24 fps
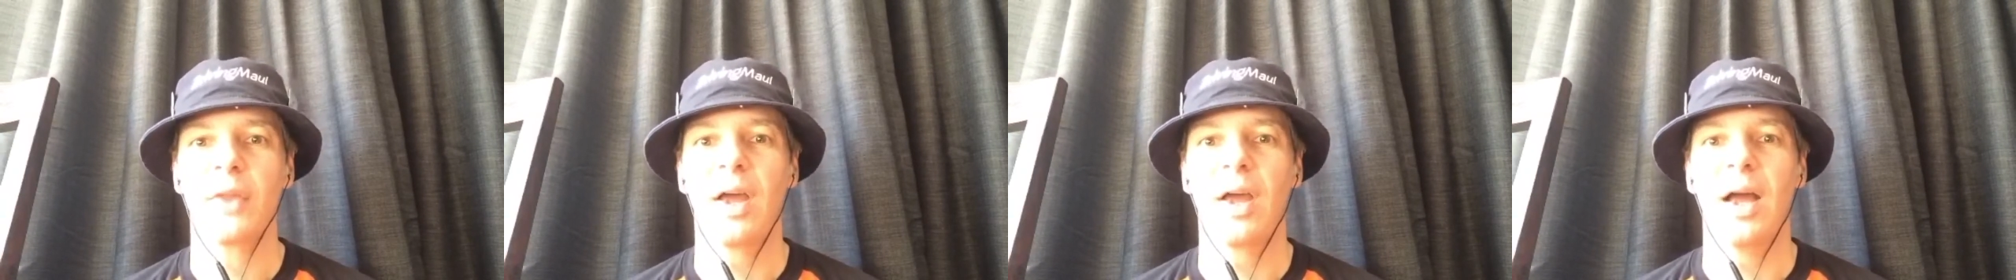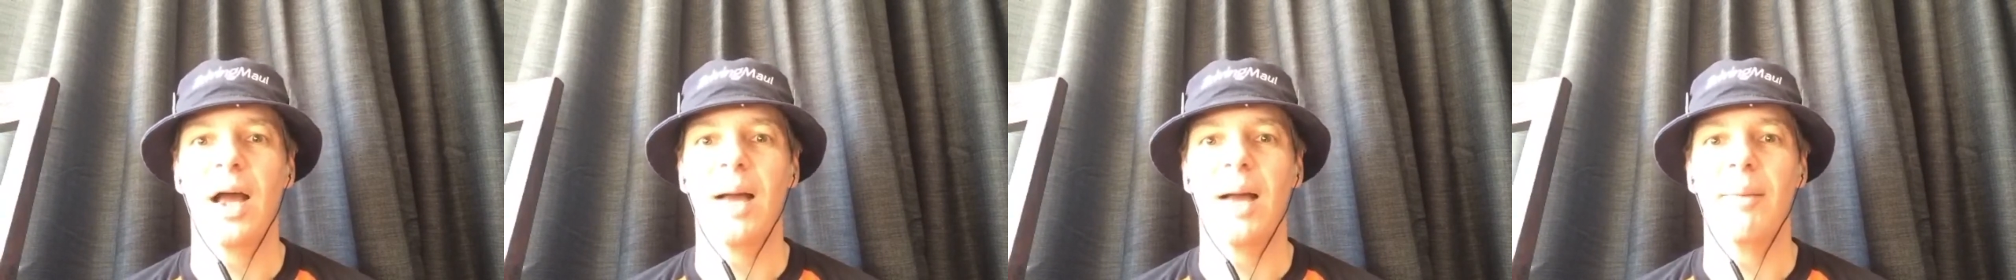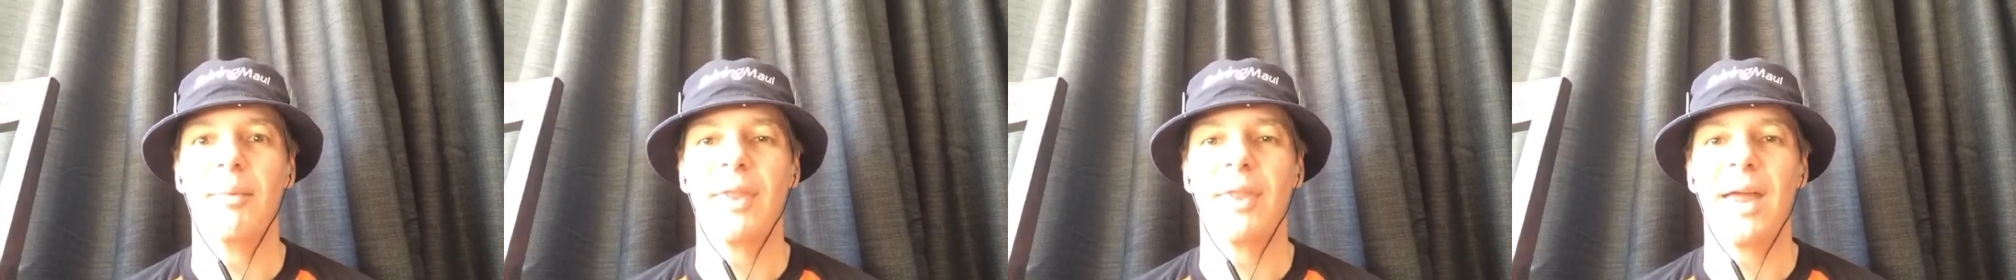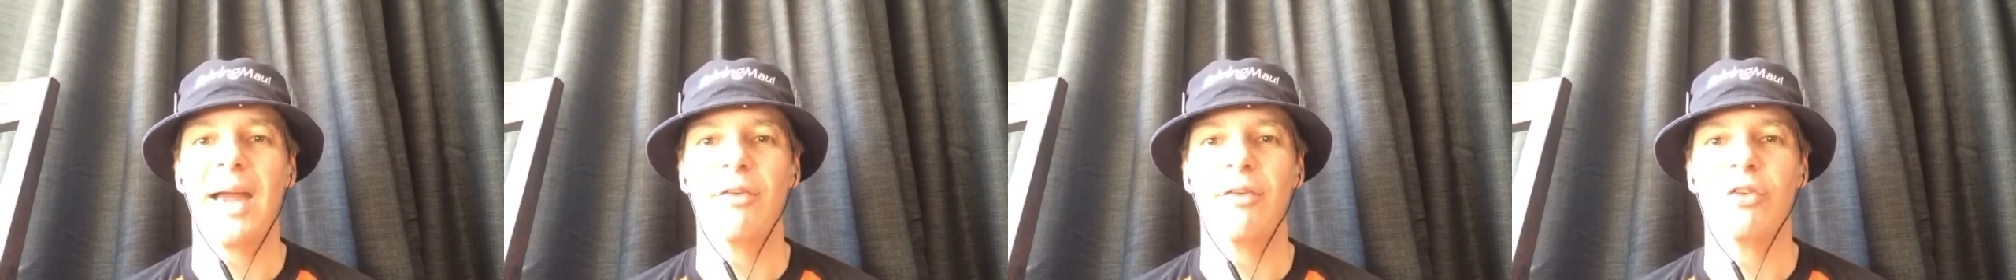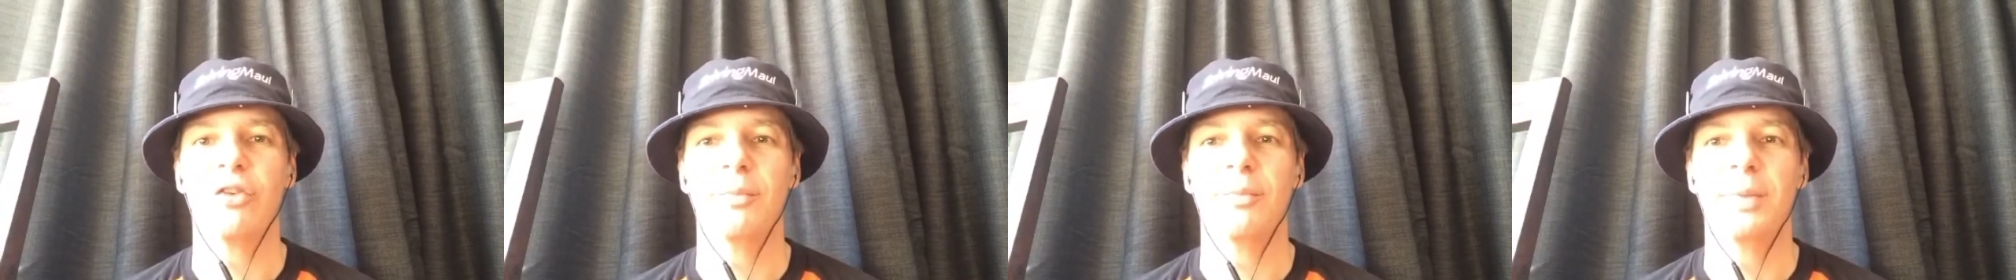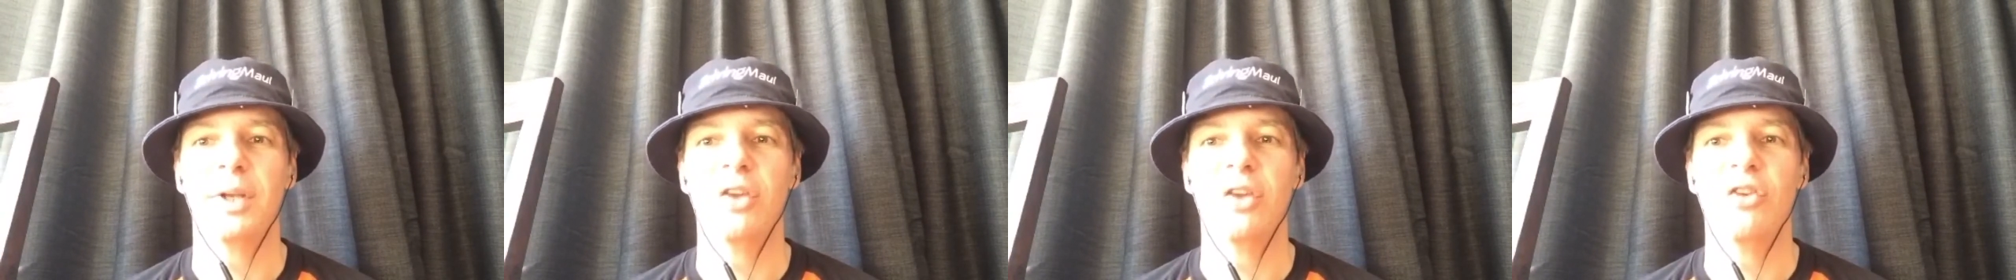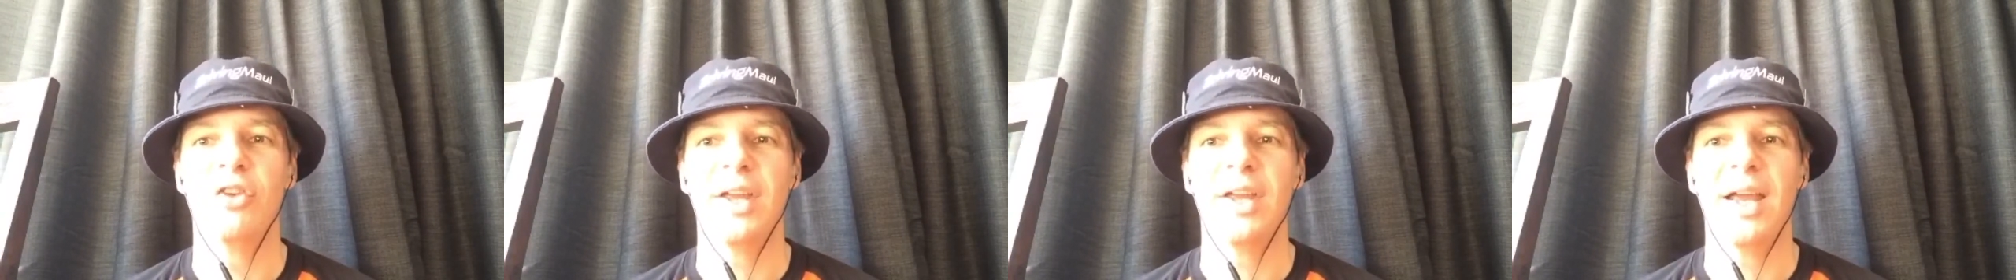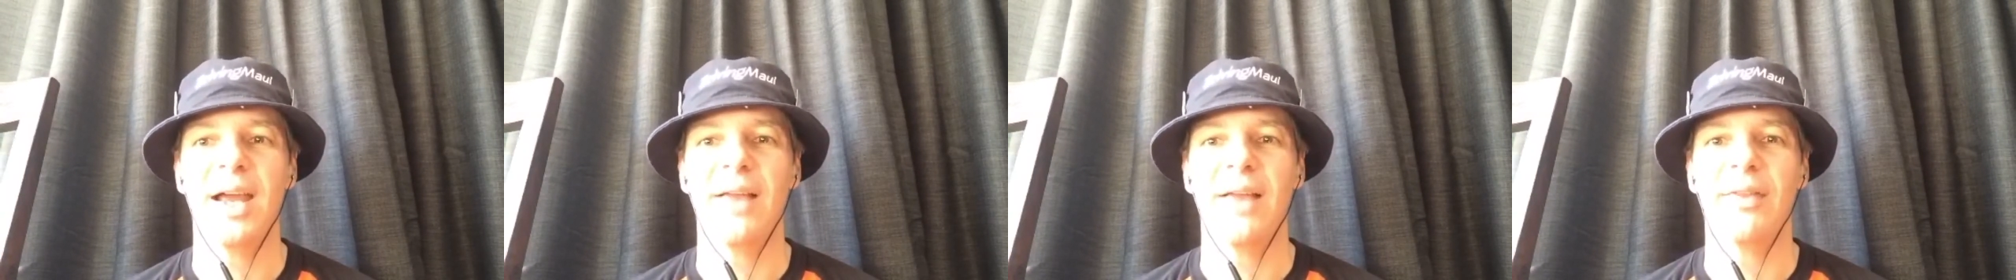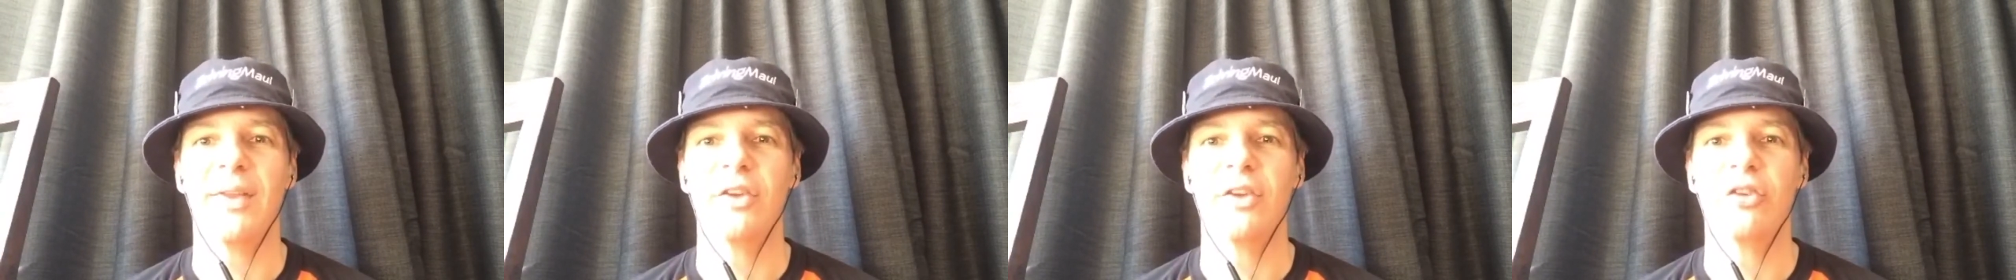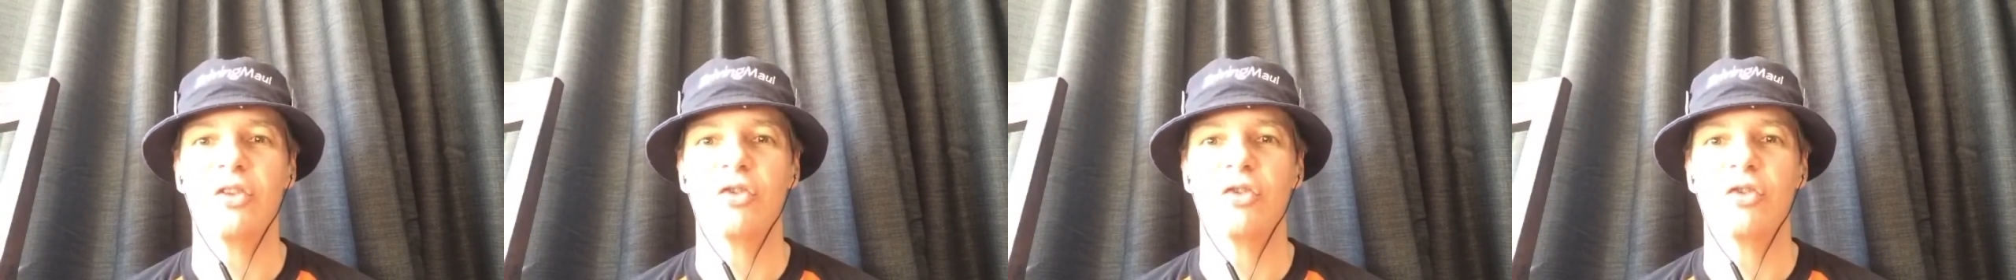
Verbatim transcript: um, they have stability and they're